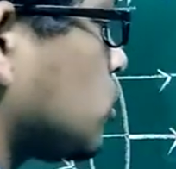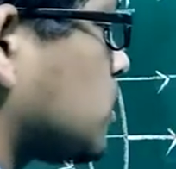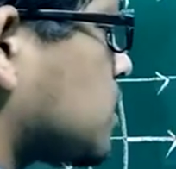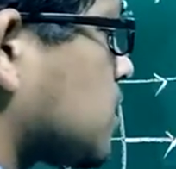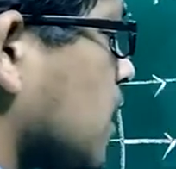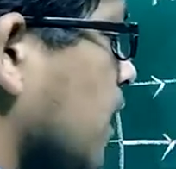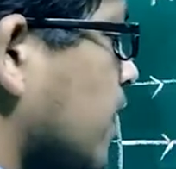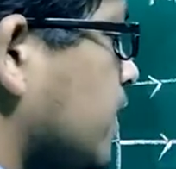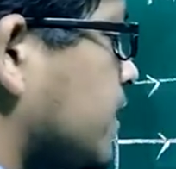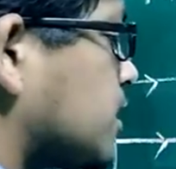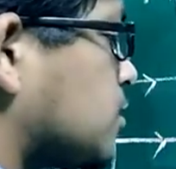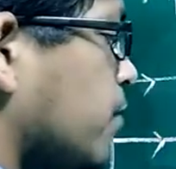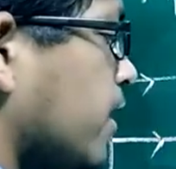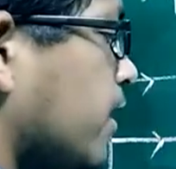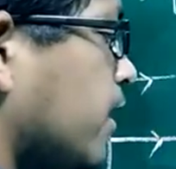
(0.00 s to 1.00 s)
this light is
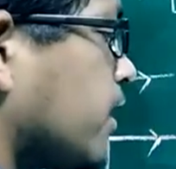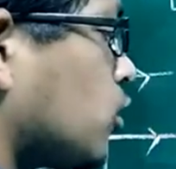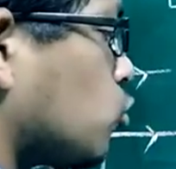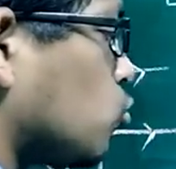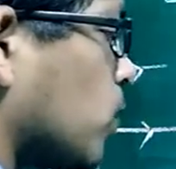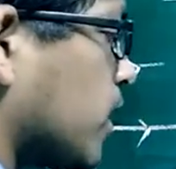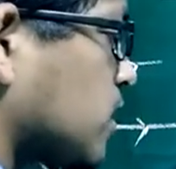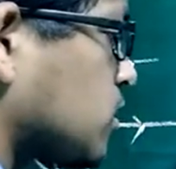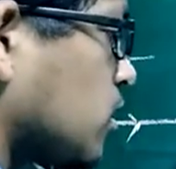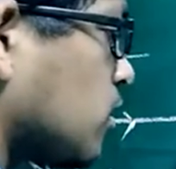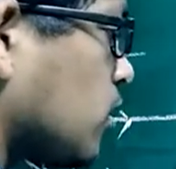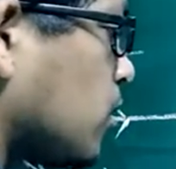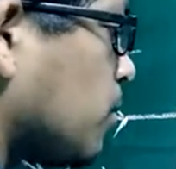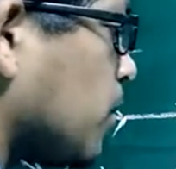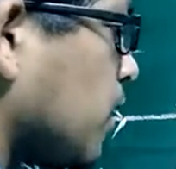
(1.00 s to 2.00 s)
bending towards the
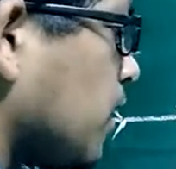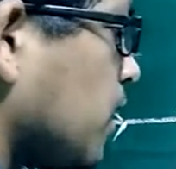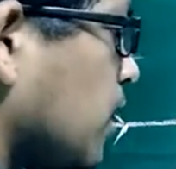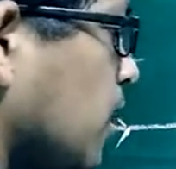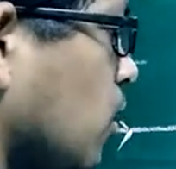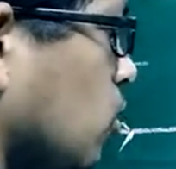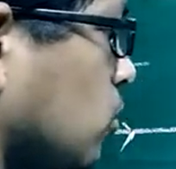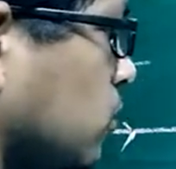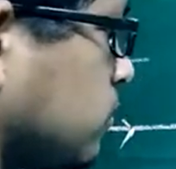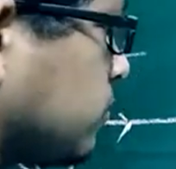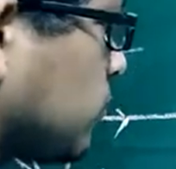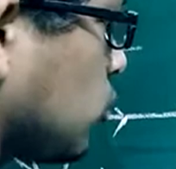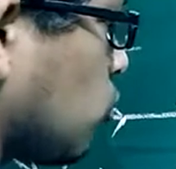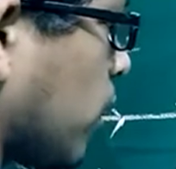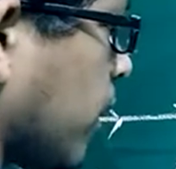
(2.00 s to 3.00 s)
normal.
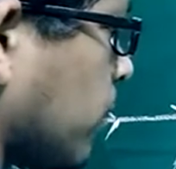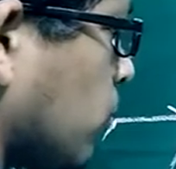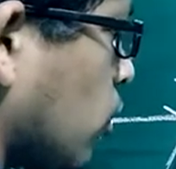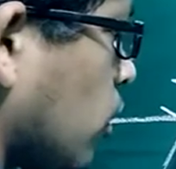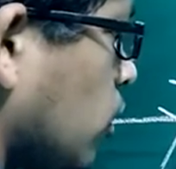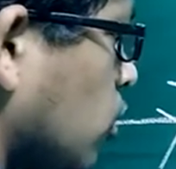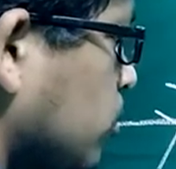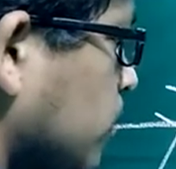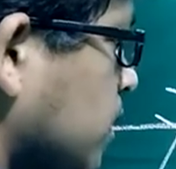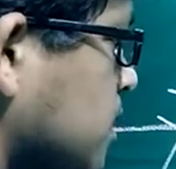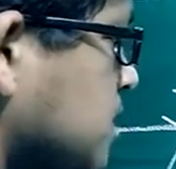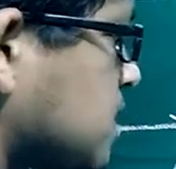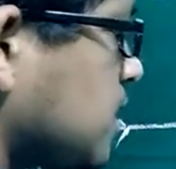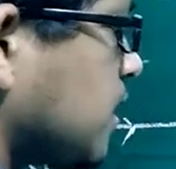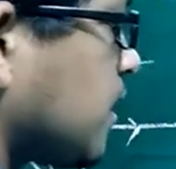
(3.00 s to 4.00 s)
One more normal
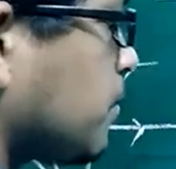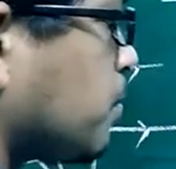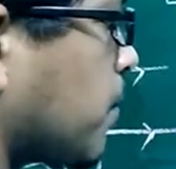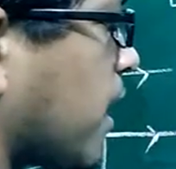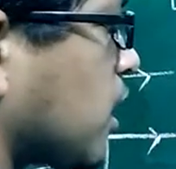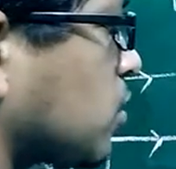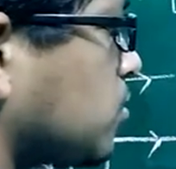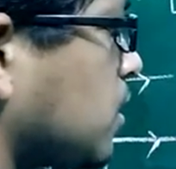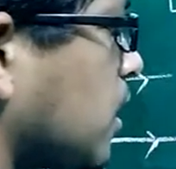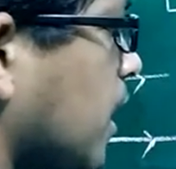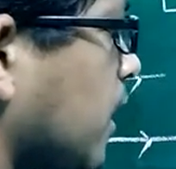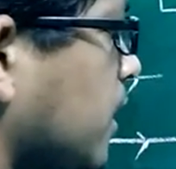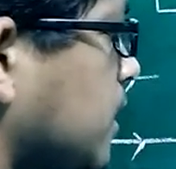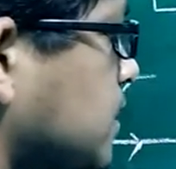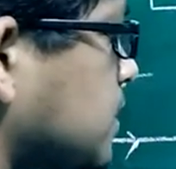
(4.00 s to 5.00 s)
is there. Part of the
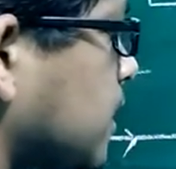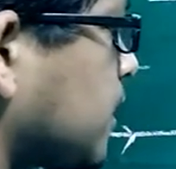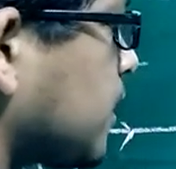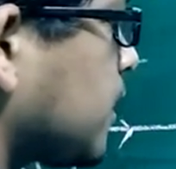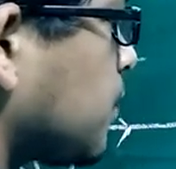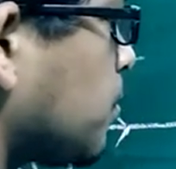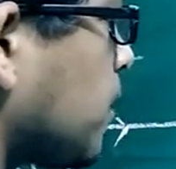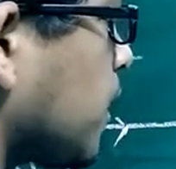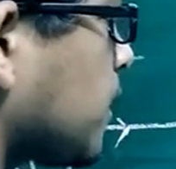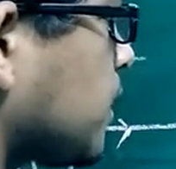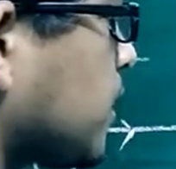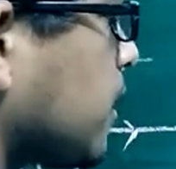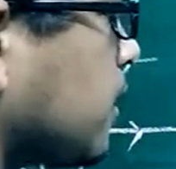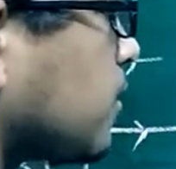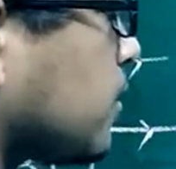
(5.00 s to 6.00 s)
light is getting
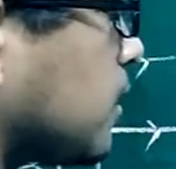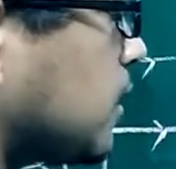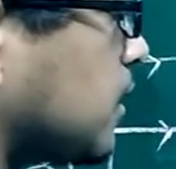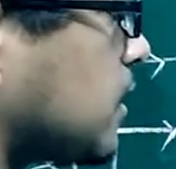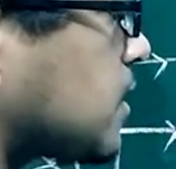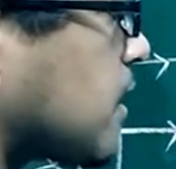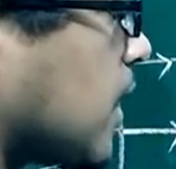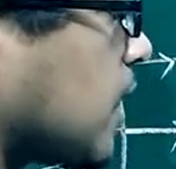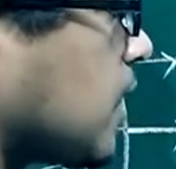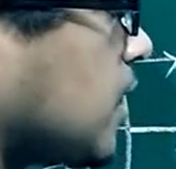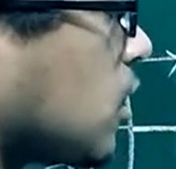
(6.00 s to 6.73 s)
reflected. This angle